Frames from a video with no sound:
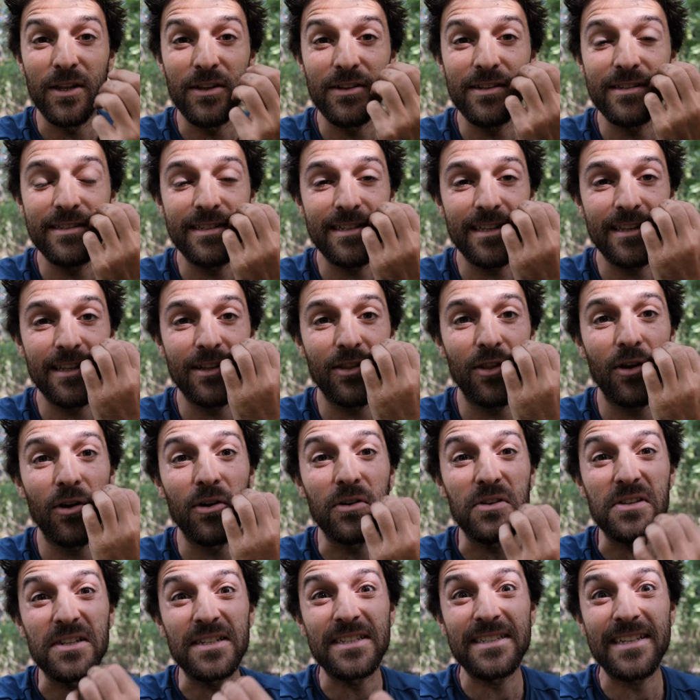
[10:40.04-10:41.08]
you can see the
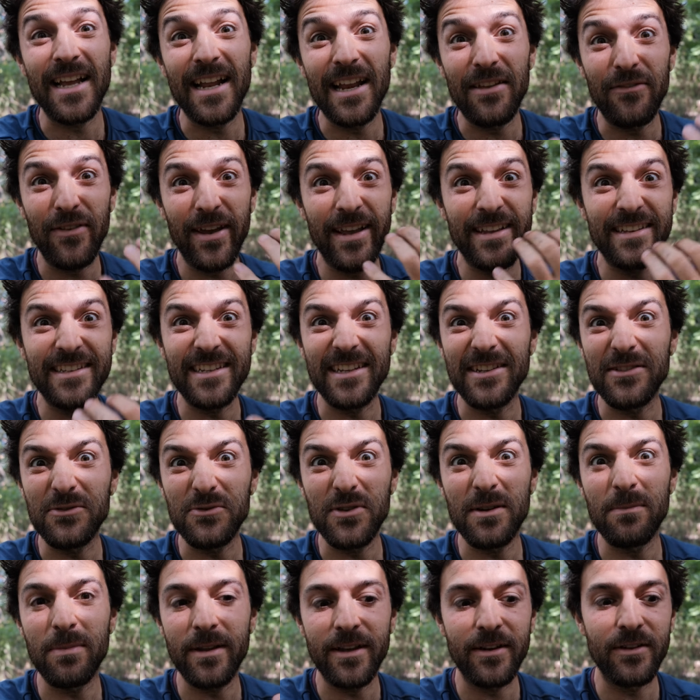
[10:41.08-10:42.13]
dog just salivating and
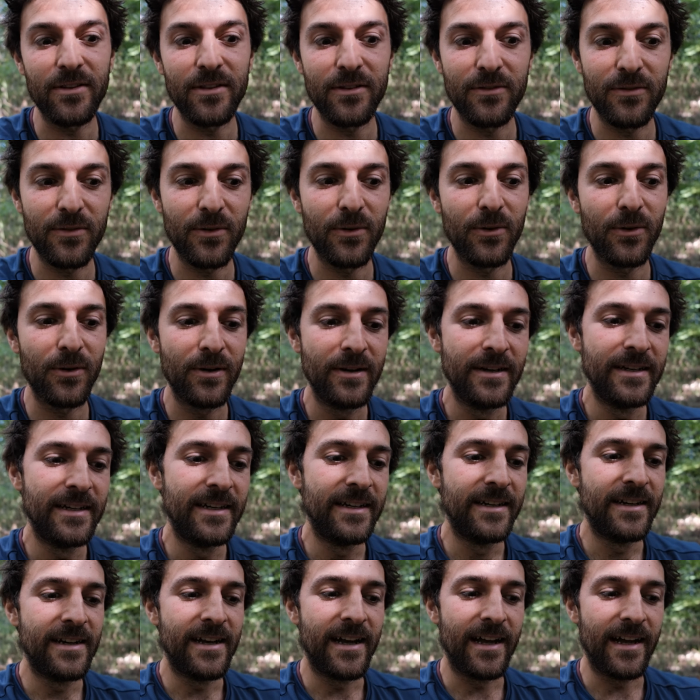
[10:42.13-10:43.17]
dribbling on the floor.
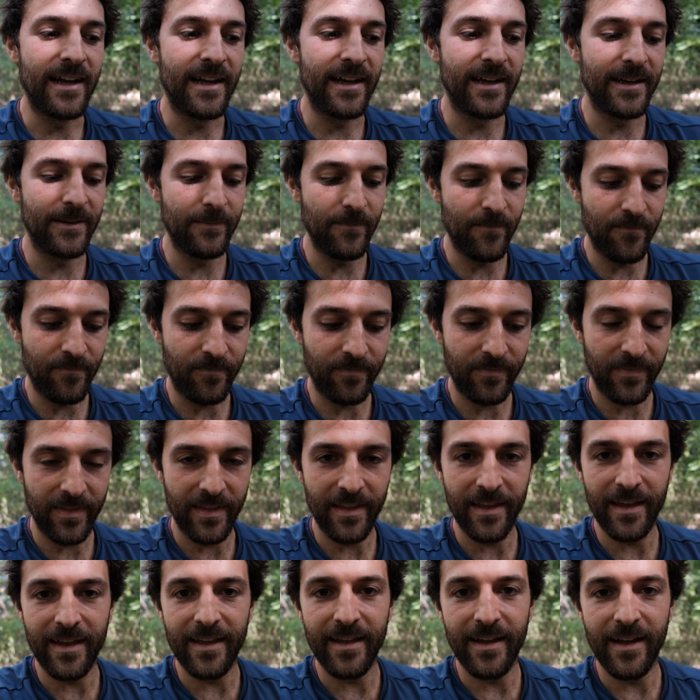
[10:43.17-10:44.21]
Um,
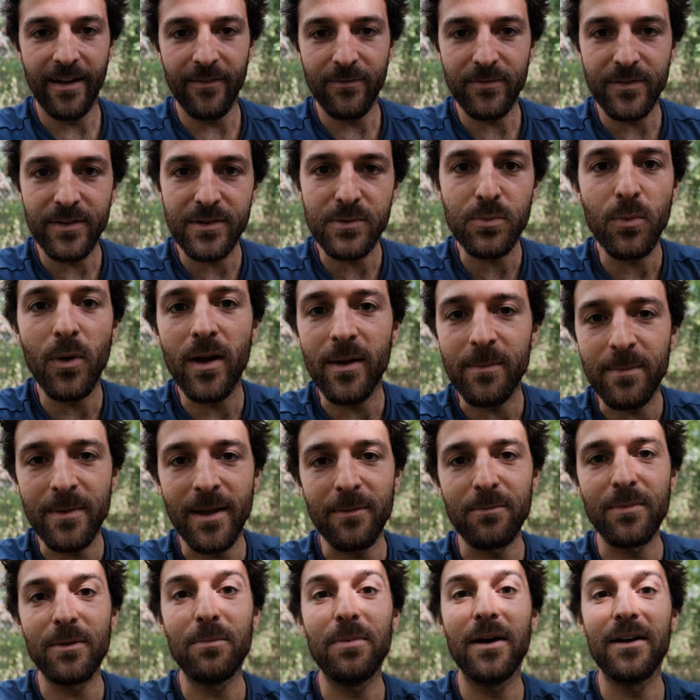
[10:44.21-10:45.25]
yeah, I've just wiped up
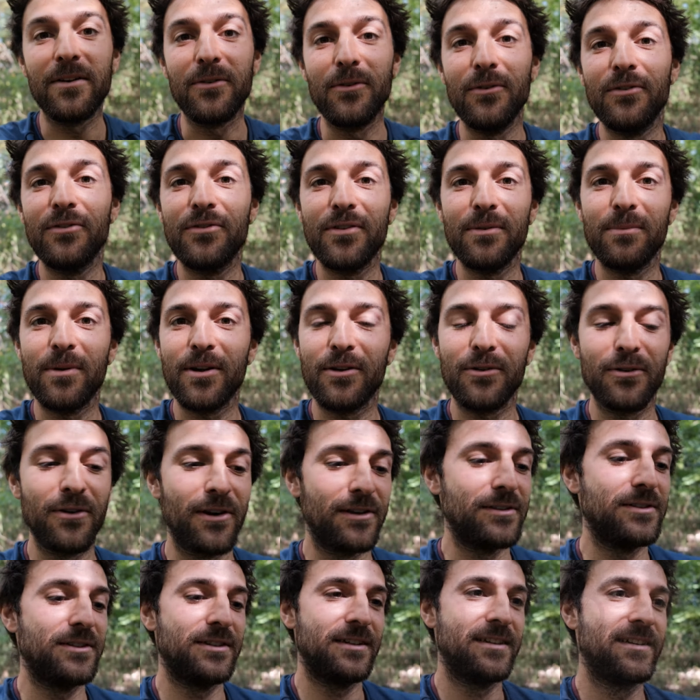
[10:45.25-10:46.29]
the puddle from my
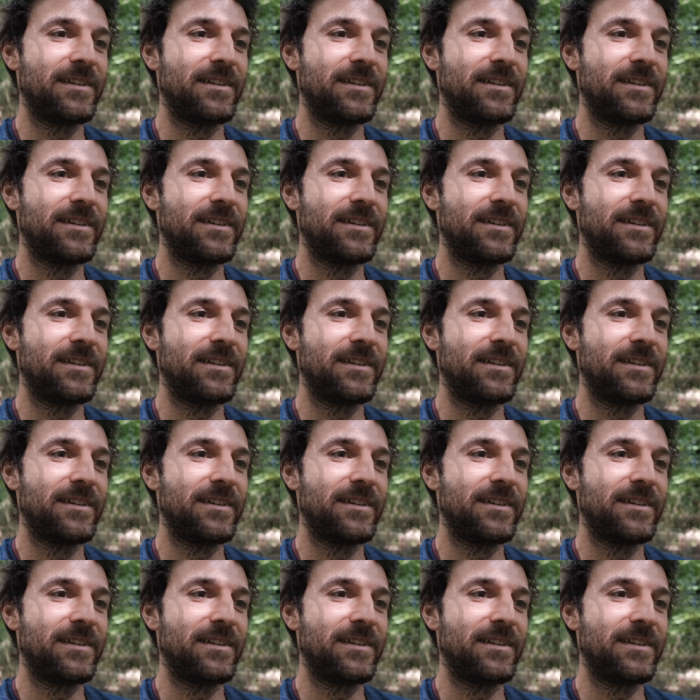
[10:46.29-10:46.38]
crotch.